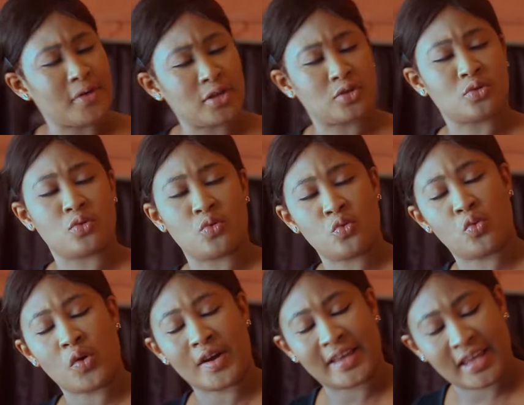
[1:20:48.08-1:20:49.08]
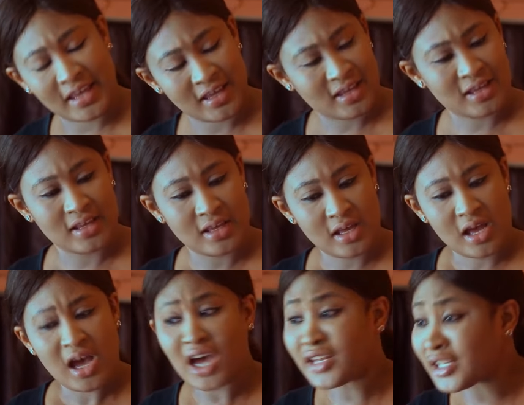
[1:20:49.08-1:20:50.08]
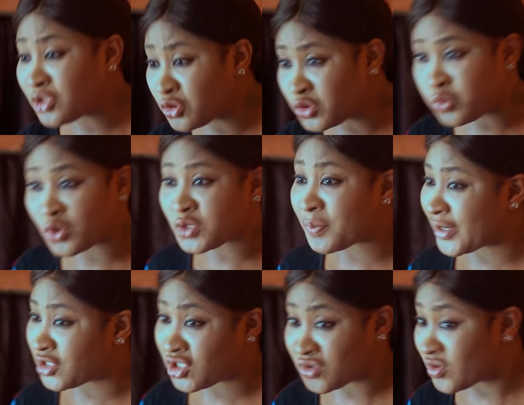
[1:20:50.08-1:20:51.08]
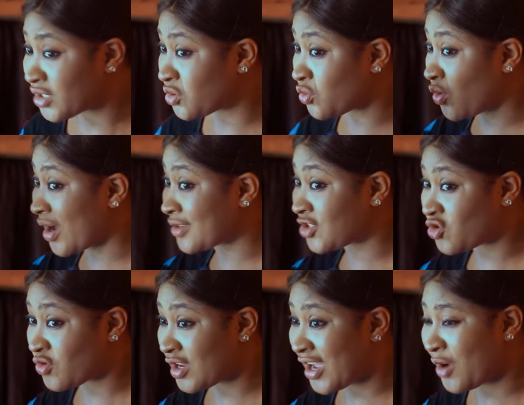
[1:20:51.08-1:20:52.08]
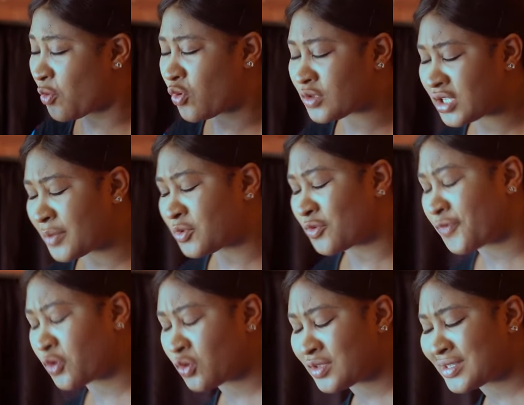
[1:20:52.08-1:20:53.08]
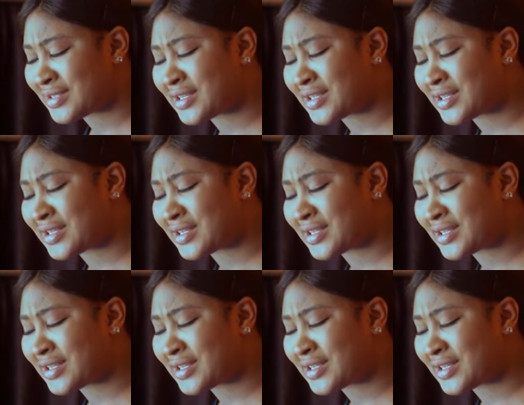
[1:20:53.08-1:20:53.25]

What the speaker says: married to Uboki. And I don't want my children to go astray. I want them to follow the